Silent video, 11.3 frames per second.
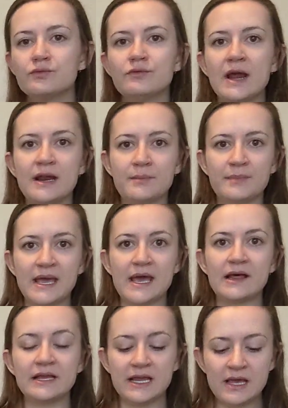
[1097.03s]
right up my
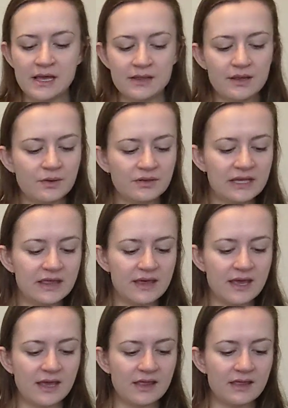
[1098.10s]
alley. The only
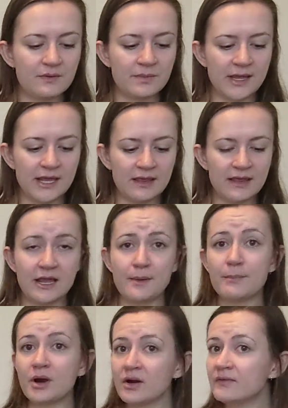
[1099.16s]
thing that would make it like
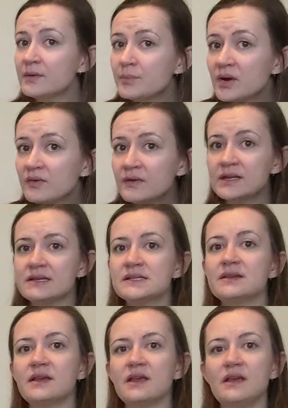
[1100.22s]
perfect is
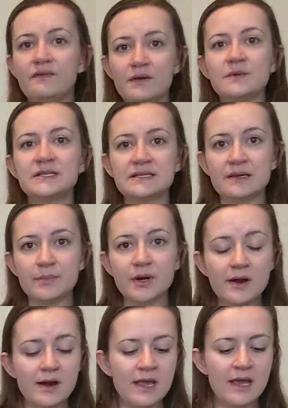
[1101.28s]
if it was a
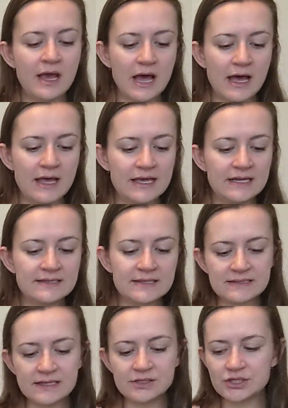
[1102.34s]
zipper. It is a
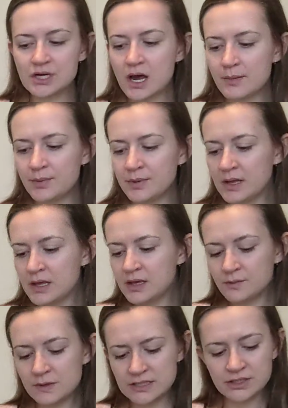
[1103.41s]
cinch top,
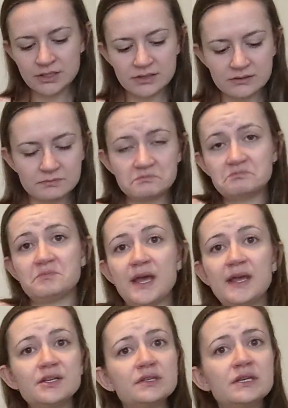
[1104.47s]
which I
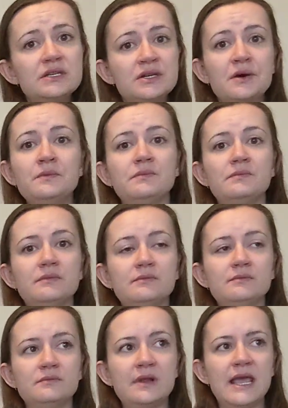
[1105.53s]
actually don't
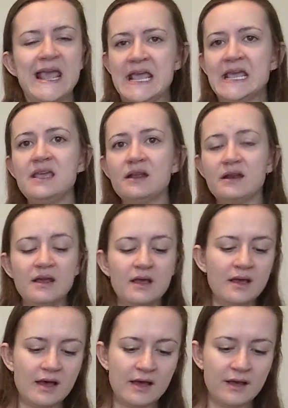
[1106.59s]
hate.
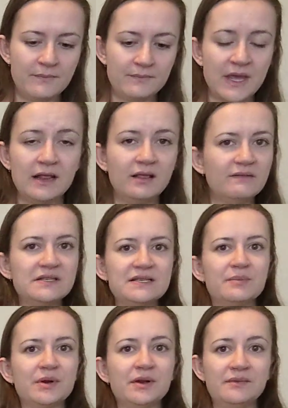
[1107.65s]
I love a
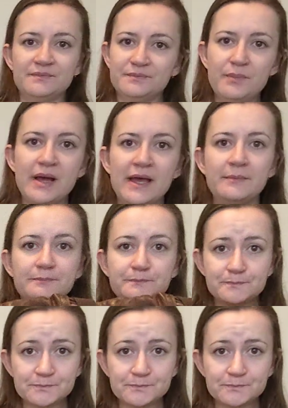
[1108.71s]
zipper, but